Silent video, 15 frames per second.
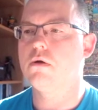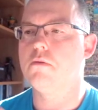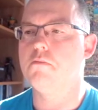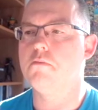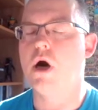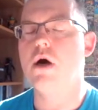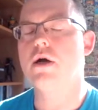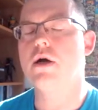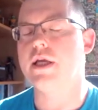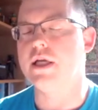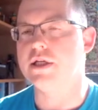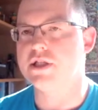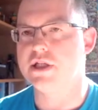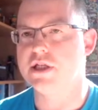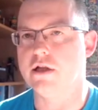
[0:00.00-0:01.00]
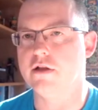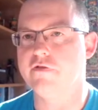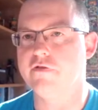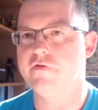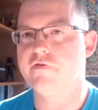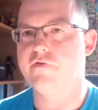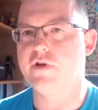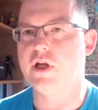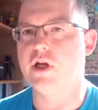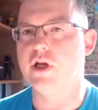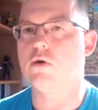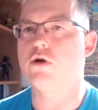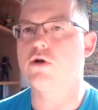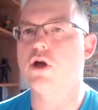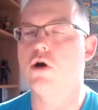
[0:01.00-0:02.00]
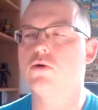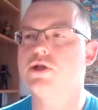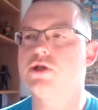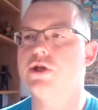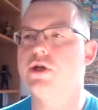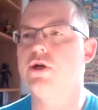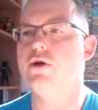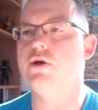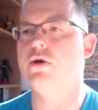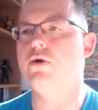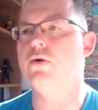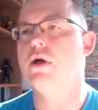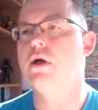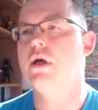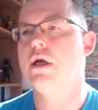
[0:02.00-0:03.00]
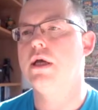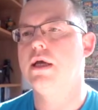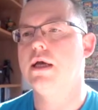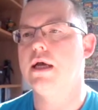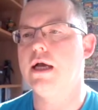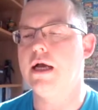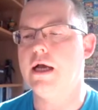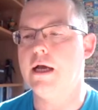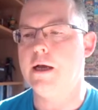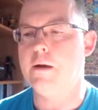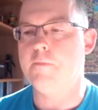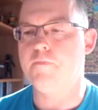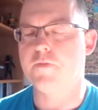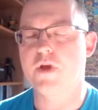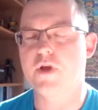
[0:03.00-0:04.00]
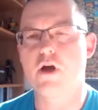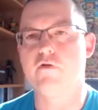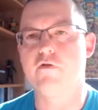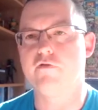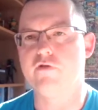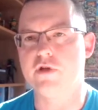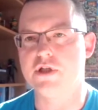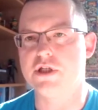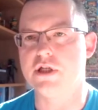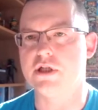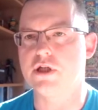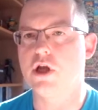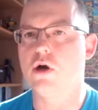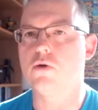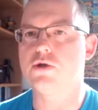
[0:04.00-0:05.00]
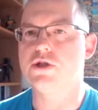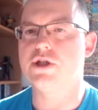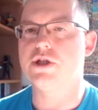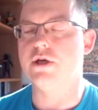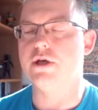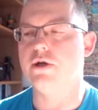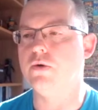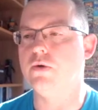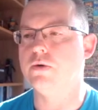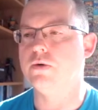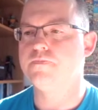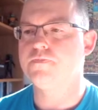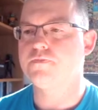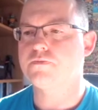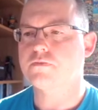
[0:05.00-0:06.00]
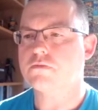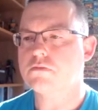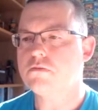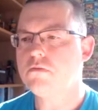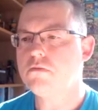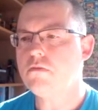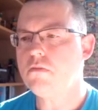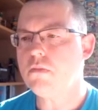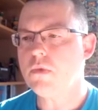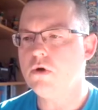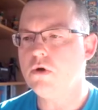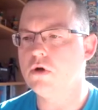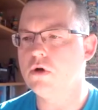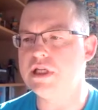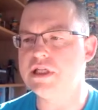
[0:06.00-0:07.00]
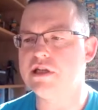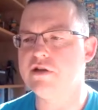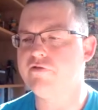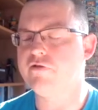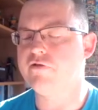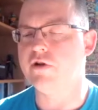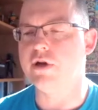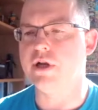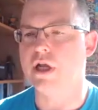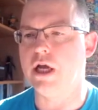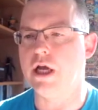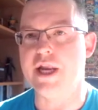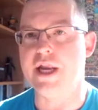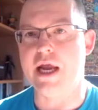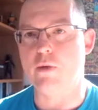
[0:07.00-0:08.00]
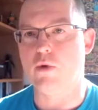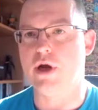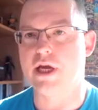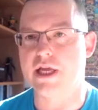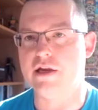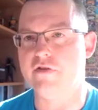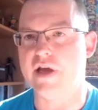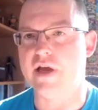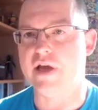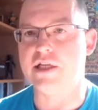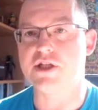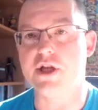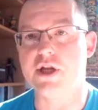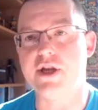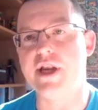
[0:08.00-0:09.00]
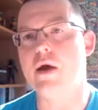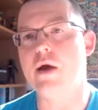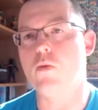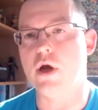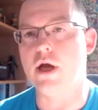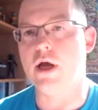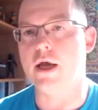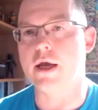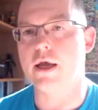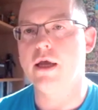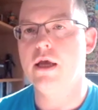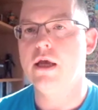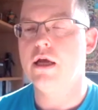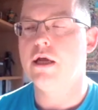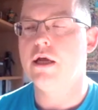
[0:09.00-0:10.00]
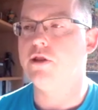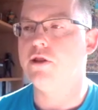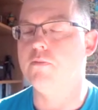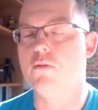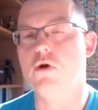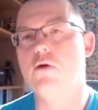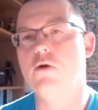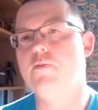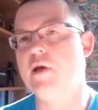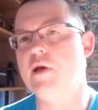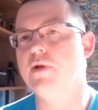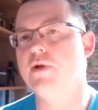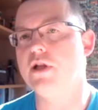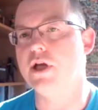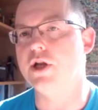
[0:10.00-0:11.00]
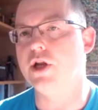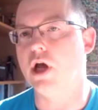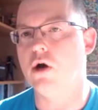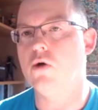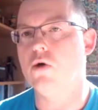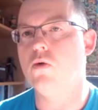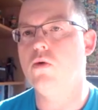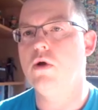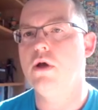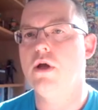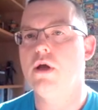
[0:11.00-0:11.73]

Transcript: market yourself. Go to conferences, go to all these different networking events and network. The more people the